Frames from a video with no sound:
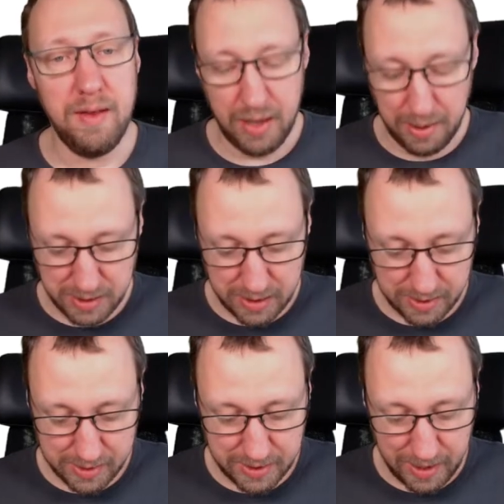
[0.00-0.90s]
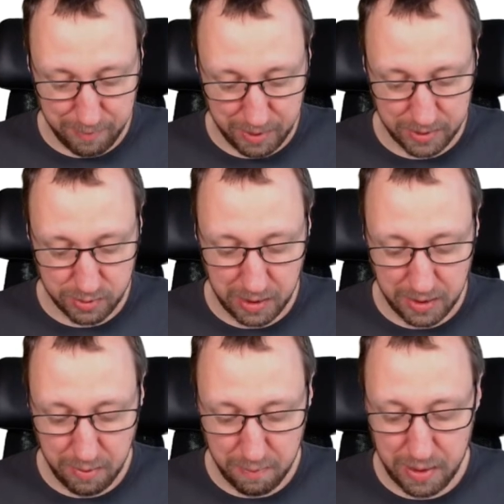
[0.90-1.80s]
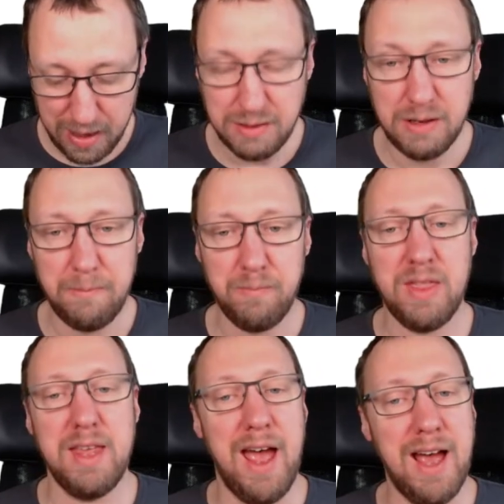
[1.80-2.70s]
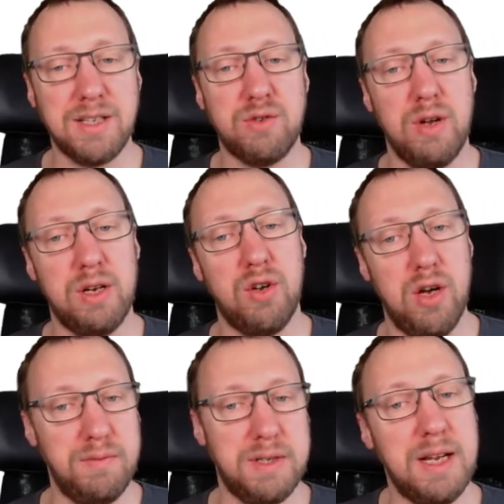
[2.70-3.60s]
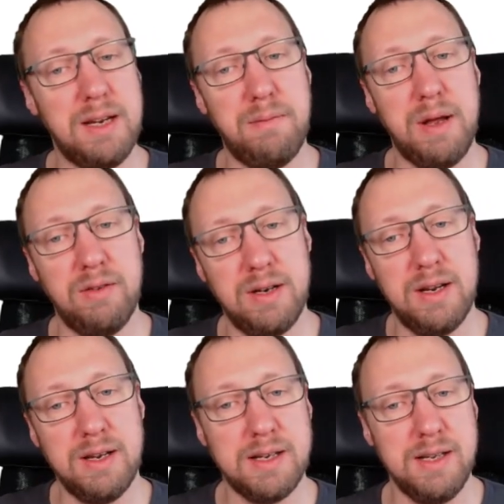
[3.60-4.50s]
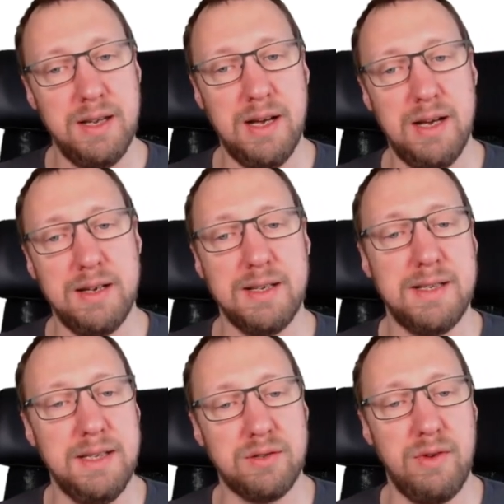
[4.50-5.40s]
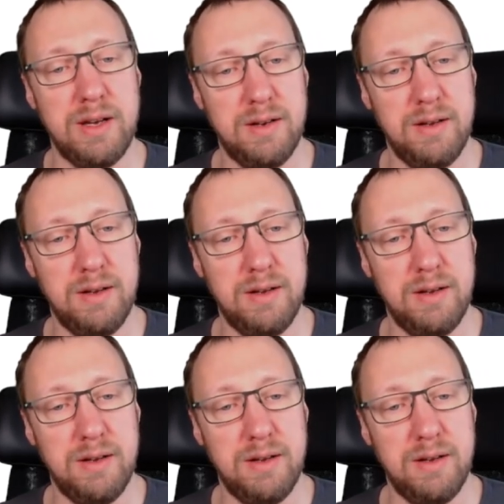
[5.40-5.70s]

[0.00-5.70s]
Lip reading: times Xl minus 1, plus the extra terms that depend on Xi squared.